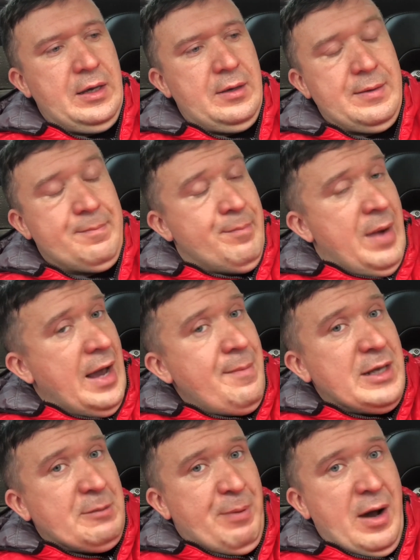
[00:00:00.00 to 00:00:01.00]
my
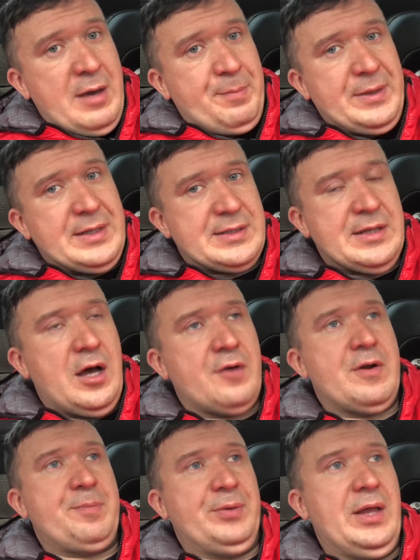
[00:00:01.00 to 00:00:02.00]
mid-pipe is not
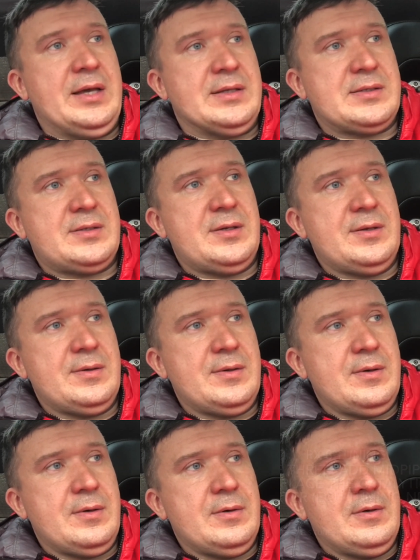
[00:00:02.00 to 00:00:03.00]
replaced,
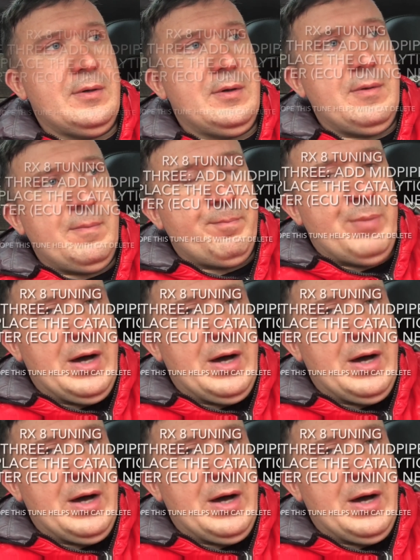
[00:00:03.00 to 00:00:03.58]
but